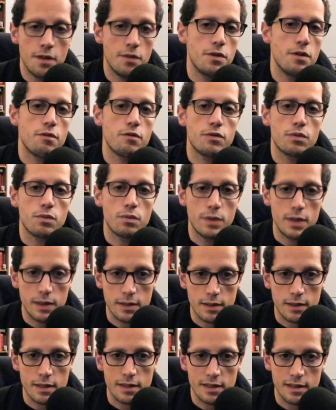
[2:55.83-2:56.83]
They're the
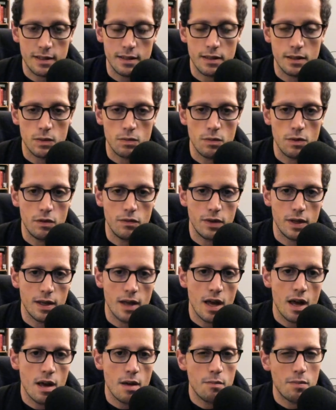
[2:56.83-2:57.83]
reason to see this
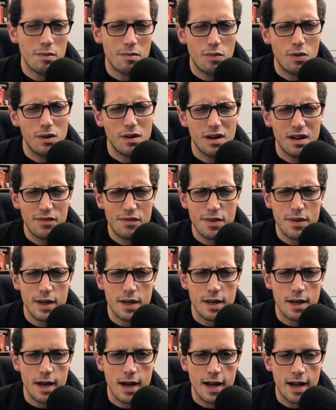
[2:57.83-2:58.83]
movie, but more often
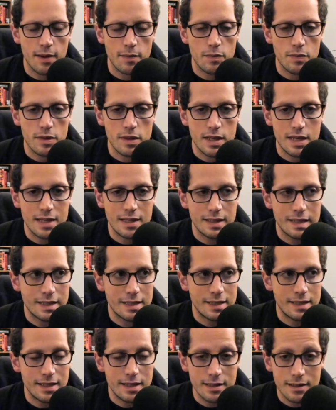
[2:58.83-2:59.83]
than not, these
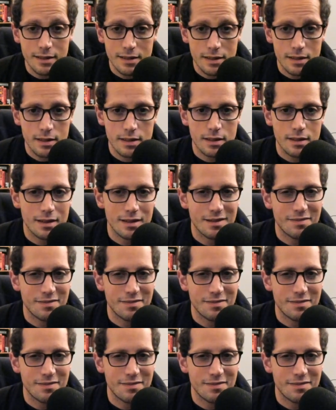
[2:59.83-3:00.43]
scenes,